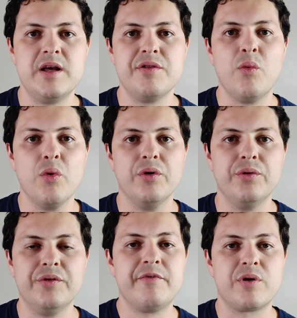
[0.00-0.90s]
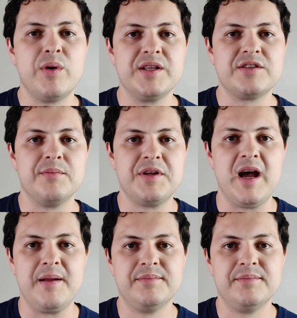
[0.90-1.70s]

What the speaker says: and the world for quite some time.